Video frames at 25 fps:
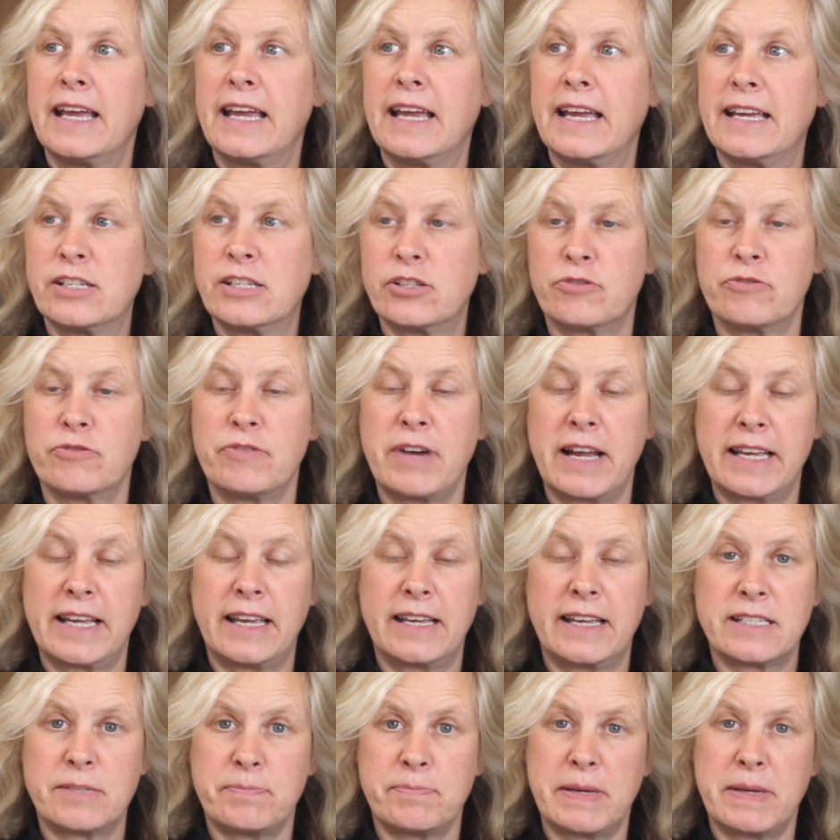is great,
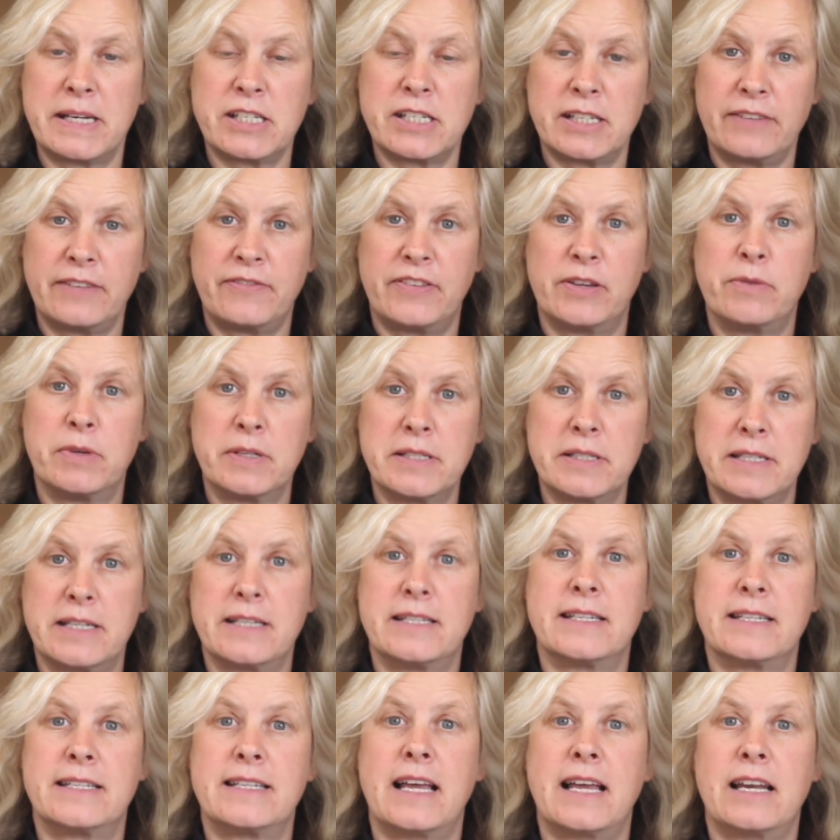especially if you're wanting
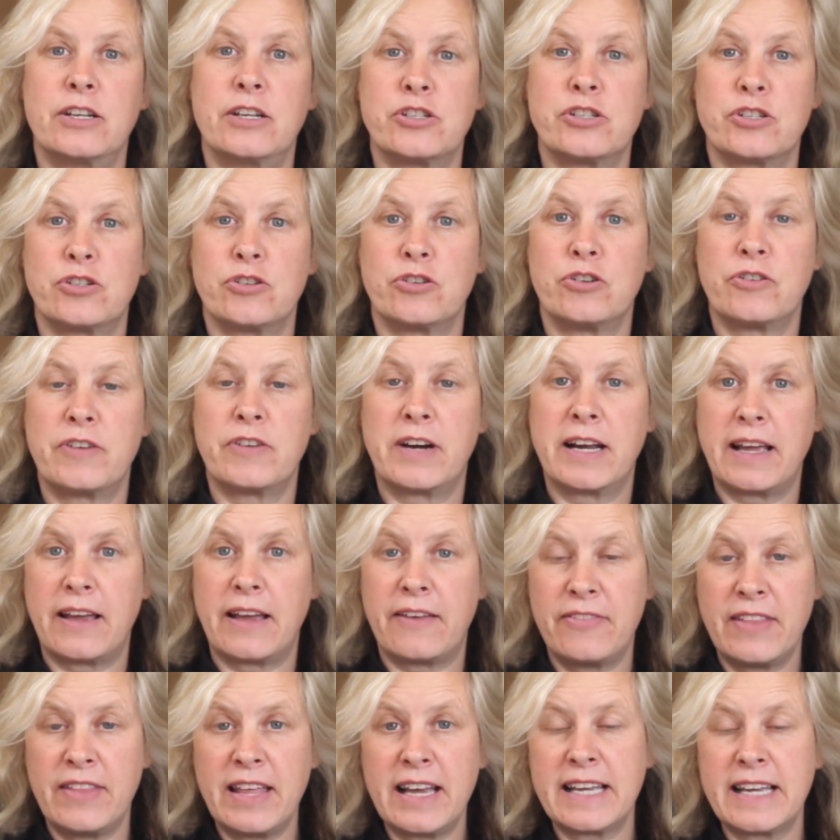to tell a story,
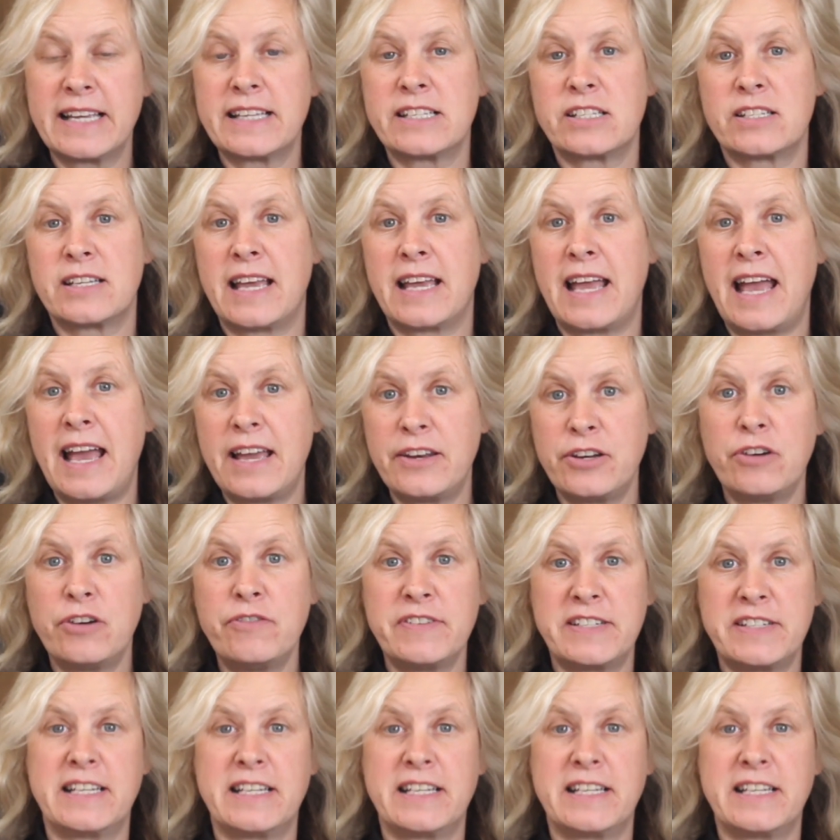and that is to head over